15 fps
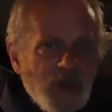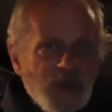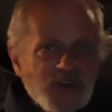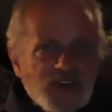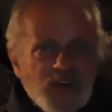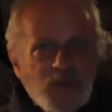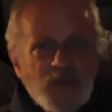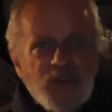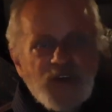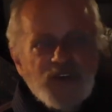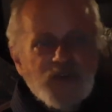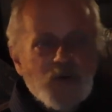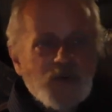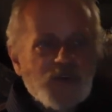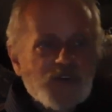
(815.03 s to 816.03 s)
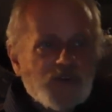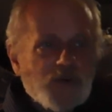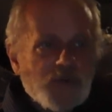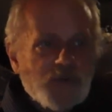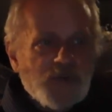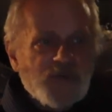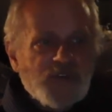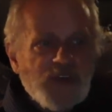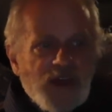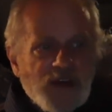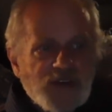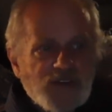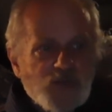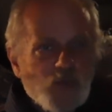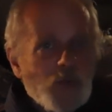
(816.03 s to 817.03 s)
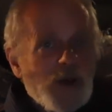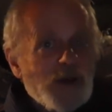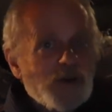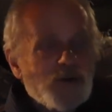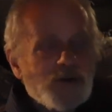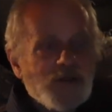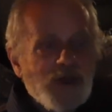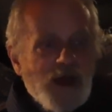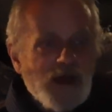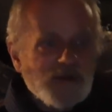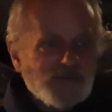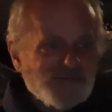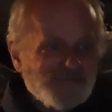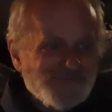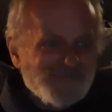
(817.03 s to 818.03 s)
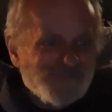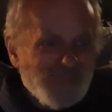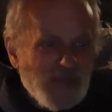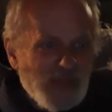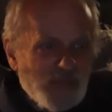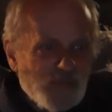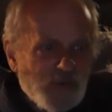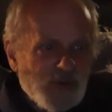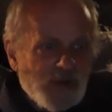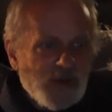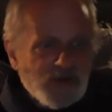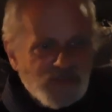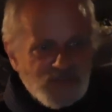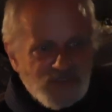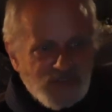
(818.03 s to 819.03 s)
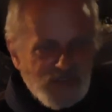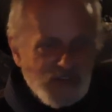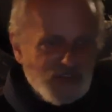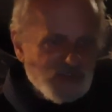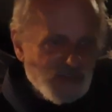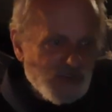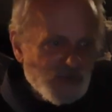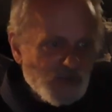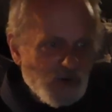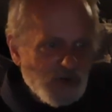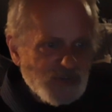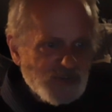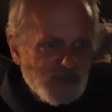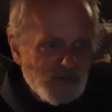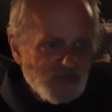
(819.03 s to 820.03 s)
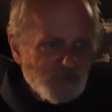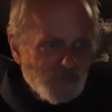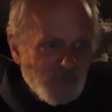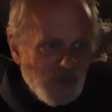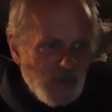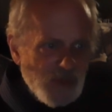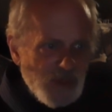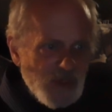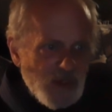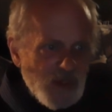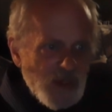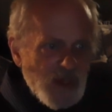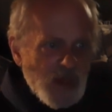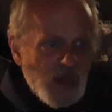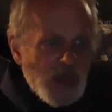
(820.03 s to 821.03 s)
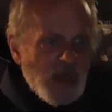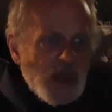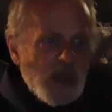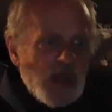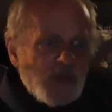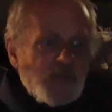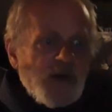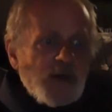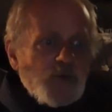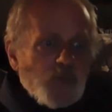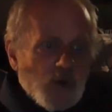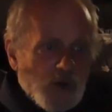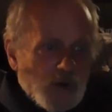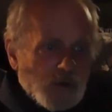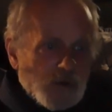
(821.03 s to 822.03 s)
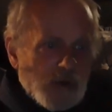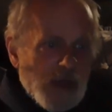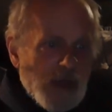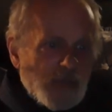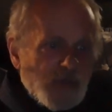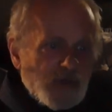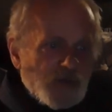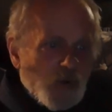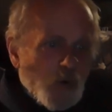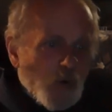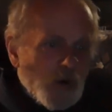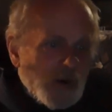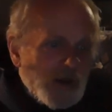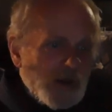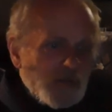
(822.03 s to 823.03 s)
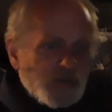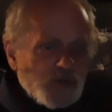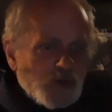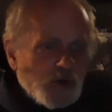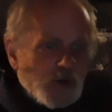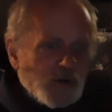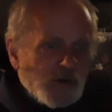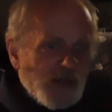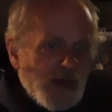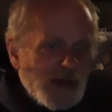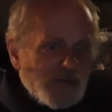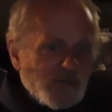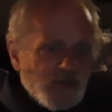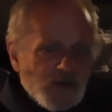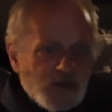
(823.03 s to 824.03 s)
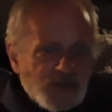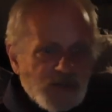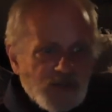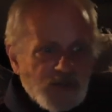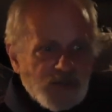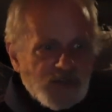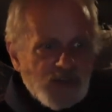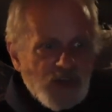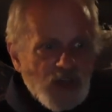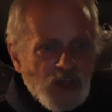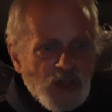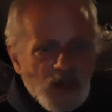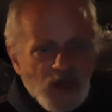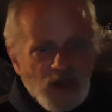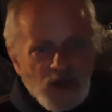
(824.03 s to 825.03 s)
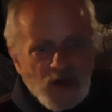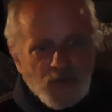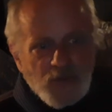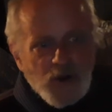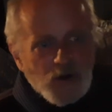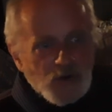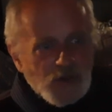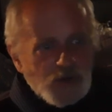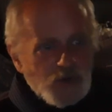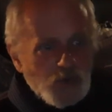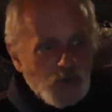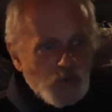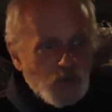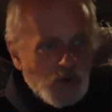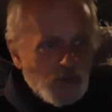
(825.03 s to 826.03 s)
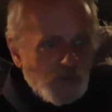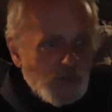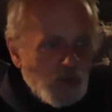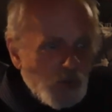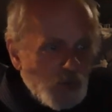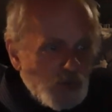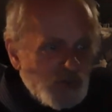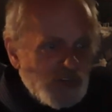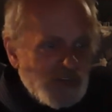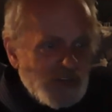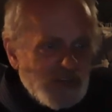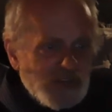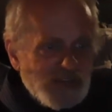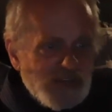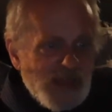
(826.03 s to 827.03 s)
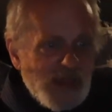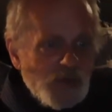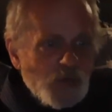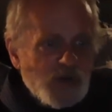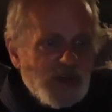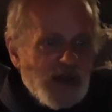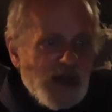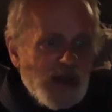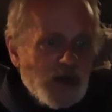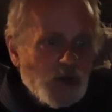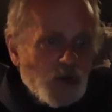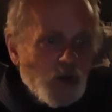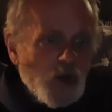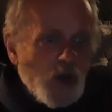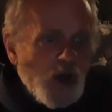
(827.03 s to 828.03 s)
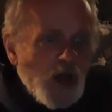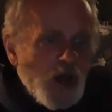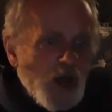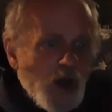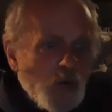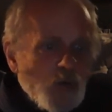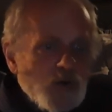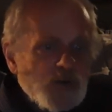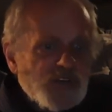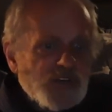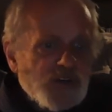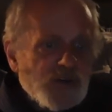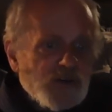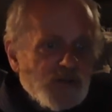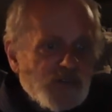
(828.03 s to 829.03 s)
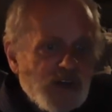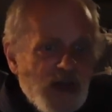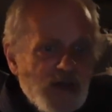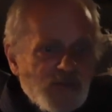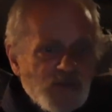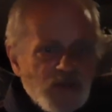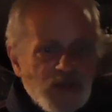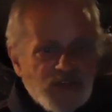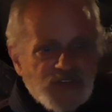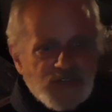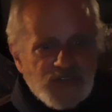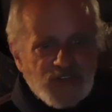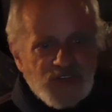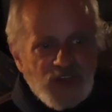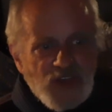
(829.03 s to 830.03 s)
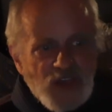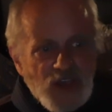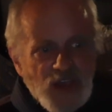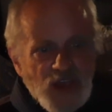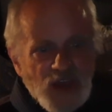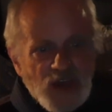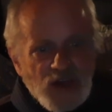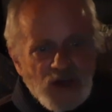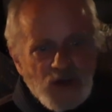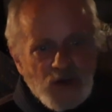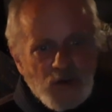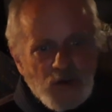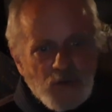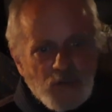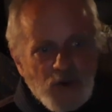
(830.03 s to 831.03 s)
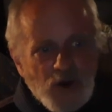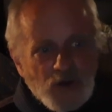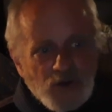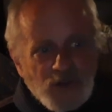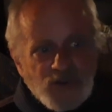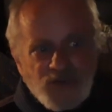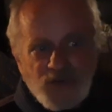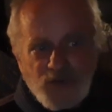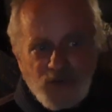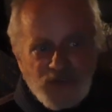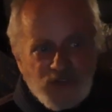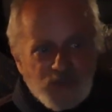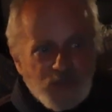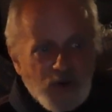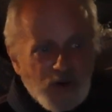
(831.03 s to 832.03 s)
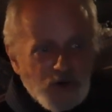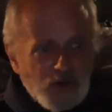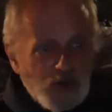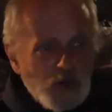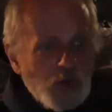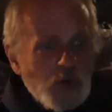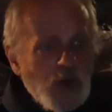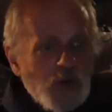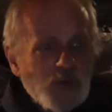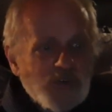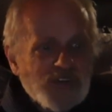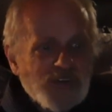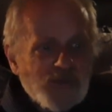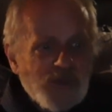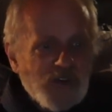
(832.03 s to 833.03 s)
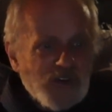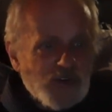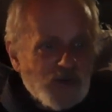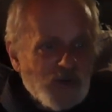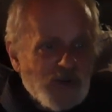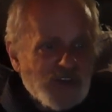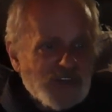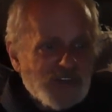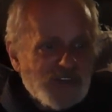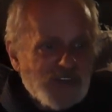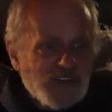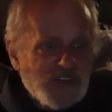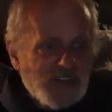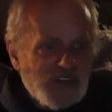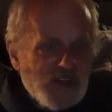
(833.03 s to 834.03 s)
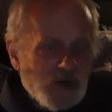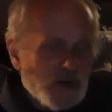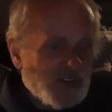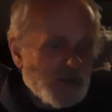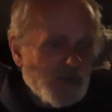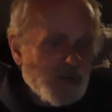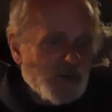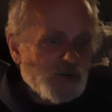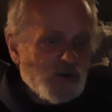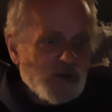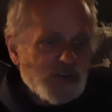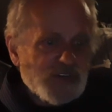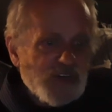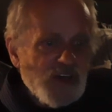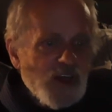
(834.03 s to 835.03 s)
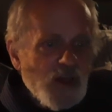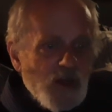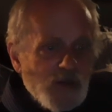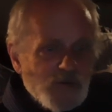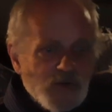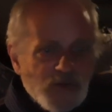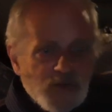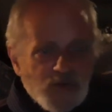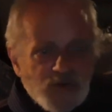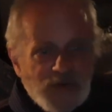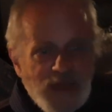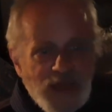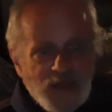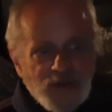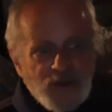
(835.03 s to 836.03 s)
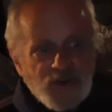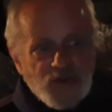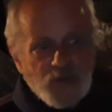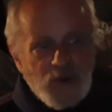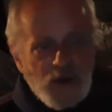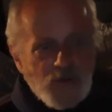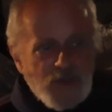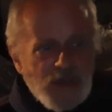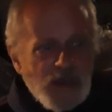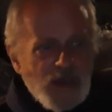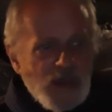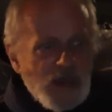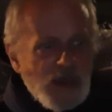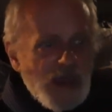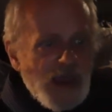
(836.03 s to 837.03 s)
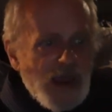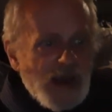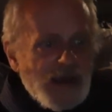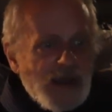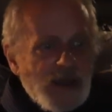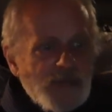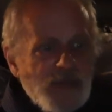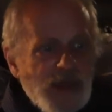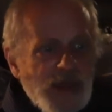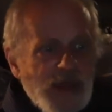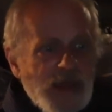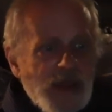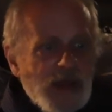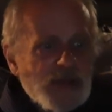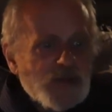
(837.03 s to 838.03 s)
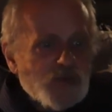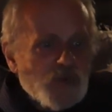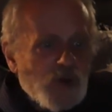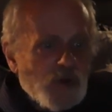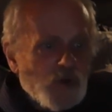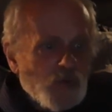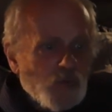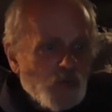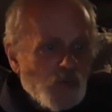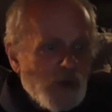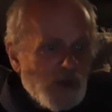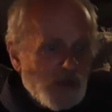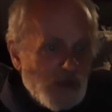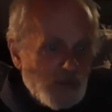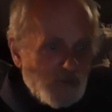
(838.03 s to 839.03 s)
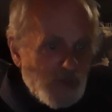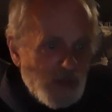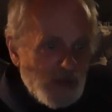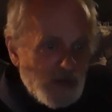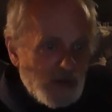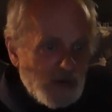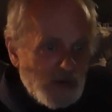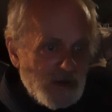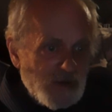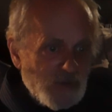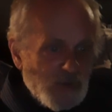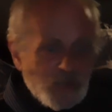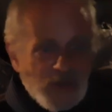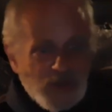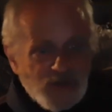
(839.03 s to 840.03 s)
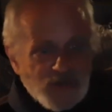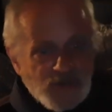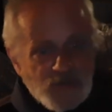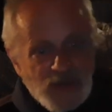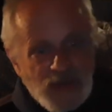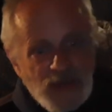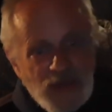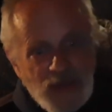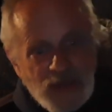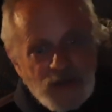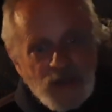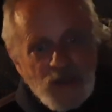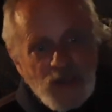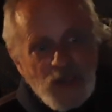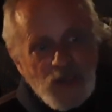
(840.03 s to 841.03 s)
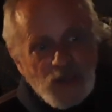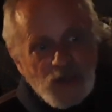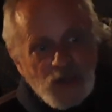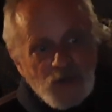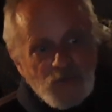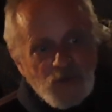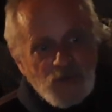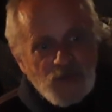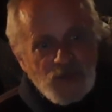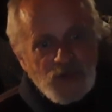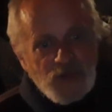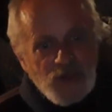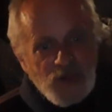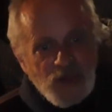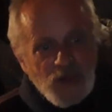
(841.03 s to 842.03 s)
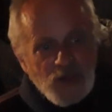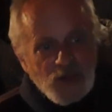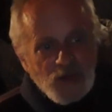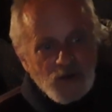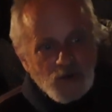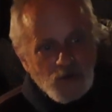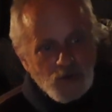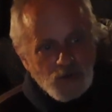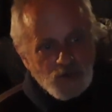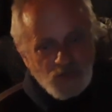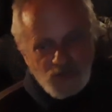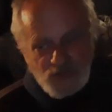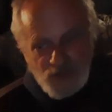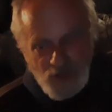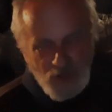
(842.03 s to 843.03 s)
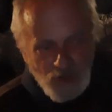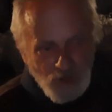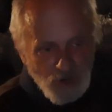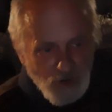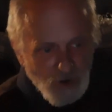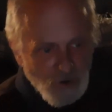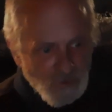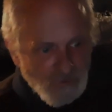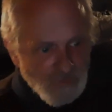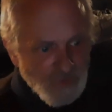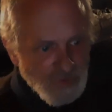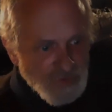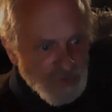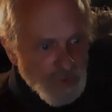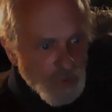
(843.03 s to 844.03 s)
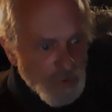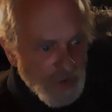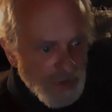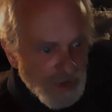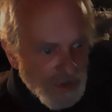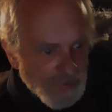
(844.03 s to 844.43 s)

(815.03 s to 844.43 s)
Some of these old descriptive texts wander a lot, but it's, it's interesting. If I dwell on these horrid and obscure conflicts, it is uh, partly to amuse the languid idle hours of convalescence, uh, partly to inspire you with some interested or some interest for the localities around me, and I may as well, while I pen, while pen is in my hand, give you the conclusion of the story.